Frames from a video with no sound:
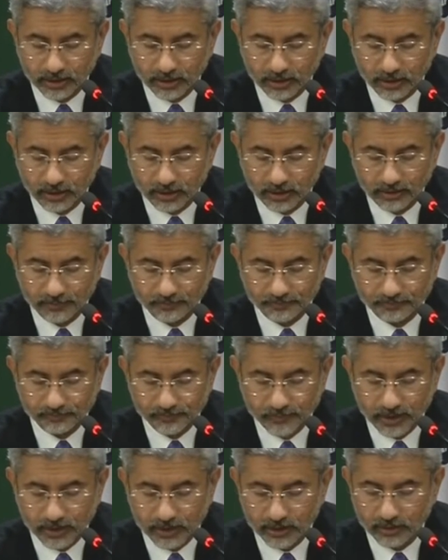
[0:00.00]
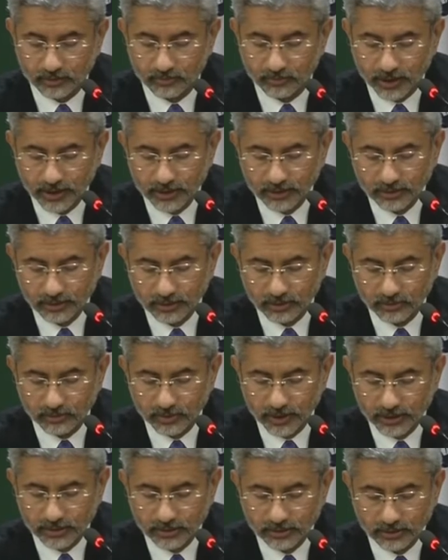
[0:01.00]
Um, when
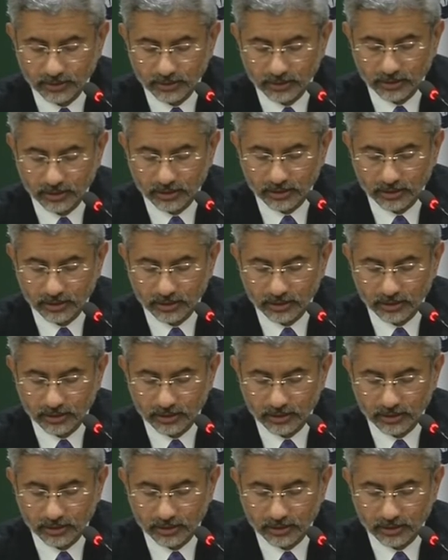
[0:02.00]
when uh,